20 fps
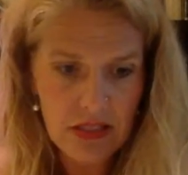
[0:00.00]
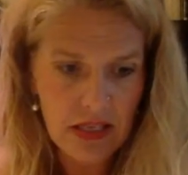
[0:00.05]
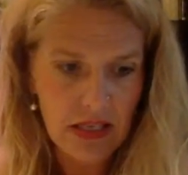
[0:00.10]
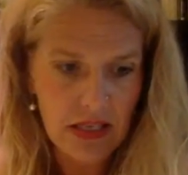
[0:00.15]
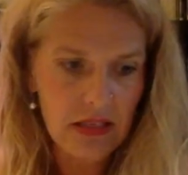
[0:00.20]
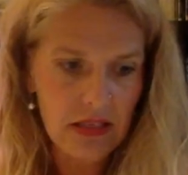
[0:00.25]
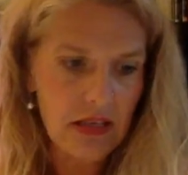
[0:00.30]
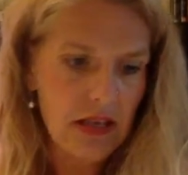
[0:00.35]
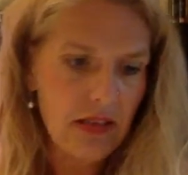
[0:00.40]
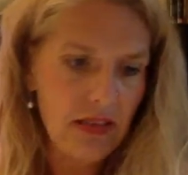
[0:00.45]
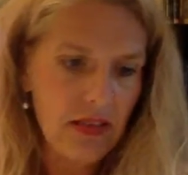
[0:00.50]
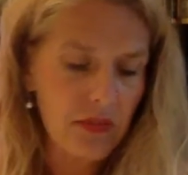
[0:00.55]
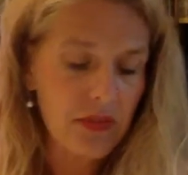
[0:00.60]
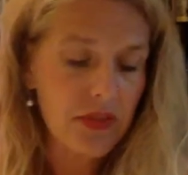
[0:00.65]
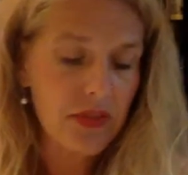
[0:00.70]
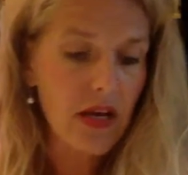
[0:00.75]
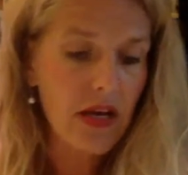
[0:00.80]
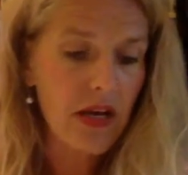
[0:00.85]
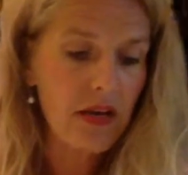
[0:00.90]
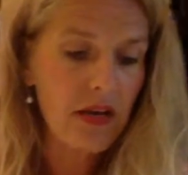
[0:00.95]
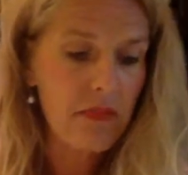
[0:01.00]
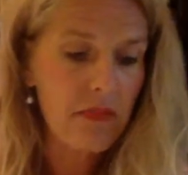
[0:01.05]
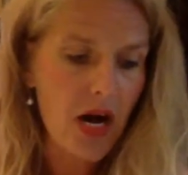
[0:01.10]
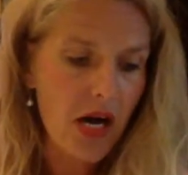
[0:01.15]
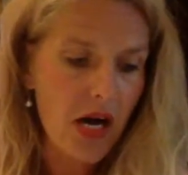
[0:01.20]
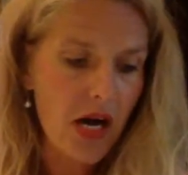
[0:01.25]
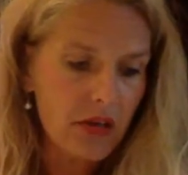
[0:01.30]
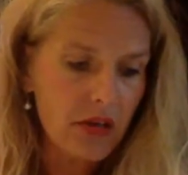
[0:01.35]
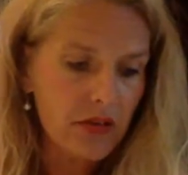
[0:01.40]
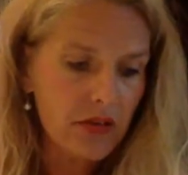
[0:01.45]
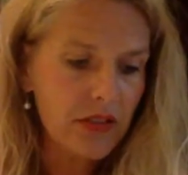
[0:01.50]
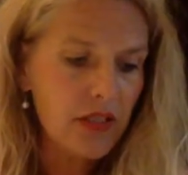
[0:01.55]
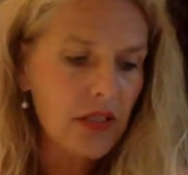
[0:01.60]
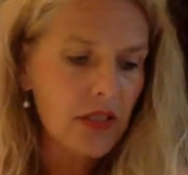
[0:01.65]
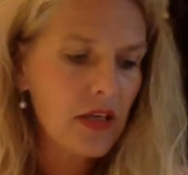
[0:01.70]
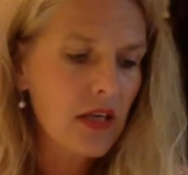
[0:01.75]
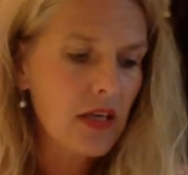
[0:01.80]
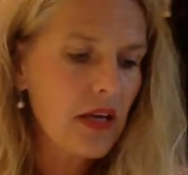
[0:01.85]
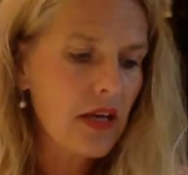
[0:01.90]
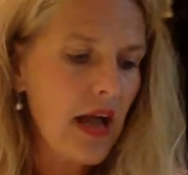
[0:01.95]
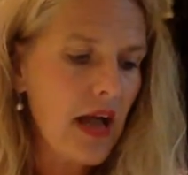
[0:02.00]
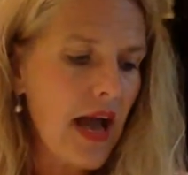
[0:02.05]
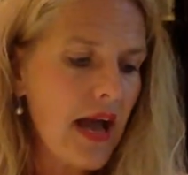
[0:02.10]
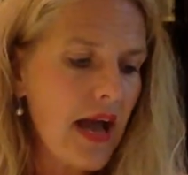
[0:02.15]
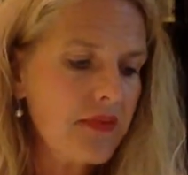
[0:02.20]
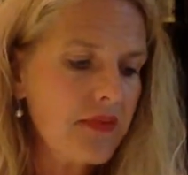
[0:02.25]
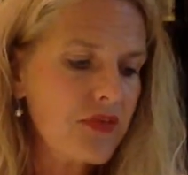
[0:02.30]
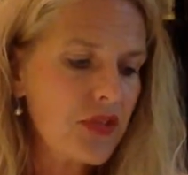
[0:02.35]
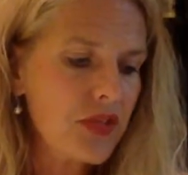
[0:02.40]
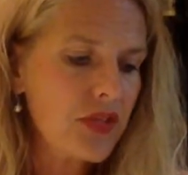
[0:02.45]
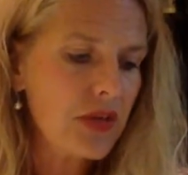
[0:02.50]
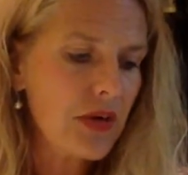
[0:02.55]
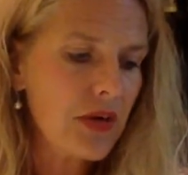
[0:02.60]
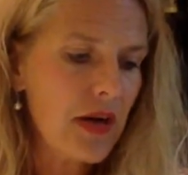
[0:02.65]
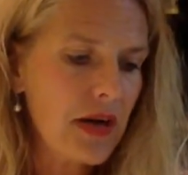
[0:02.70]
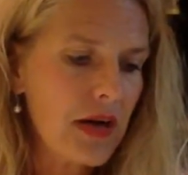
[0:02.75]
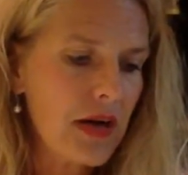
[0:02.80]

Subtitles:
and that was kind of modeled after